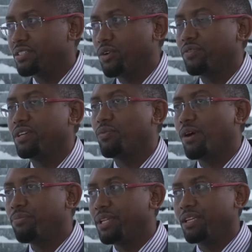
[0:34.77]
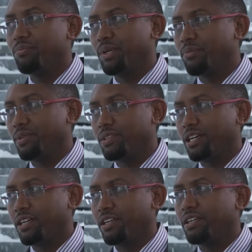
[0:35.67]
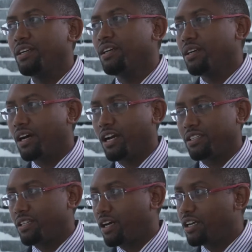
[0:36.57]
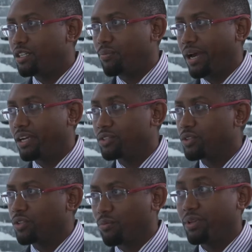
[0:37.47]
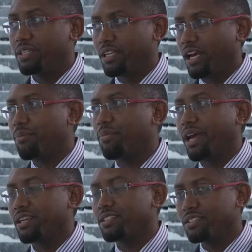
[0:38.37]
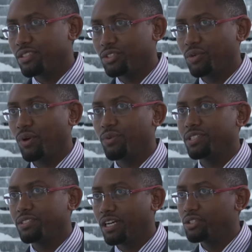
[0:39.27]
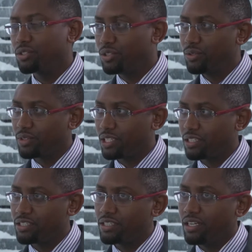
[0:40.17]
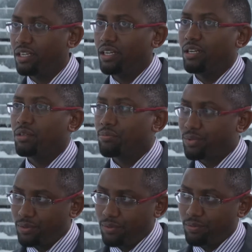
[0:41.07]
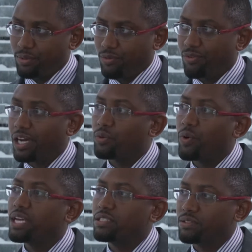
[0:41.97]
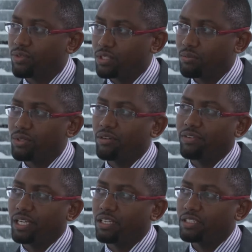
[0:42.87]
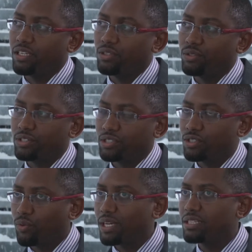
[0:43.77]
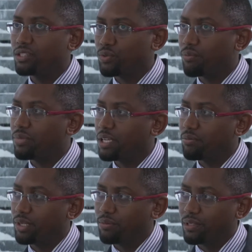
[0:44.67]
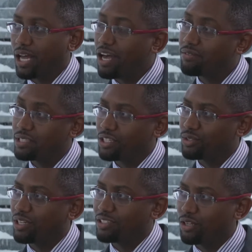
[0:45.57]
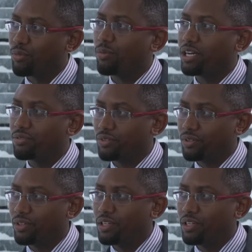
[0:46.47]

there's over one billion people that are either underbanked or completely unbanked. So what we're trying to do is Pro provide ways for them to have financial inclusion. So what this one billion people have is actually their mobile phone.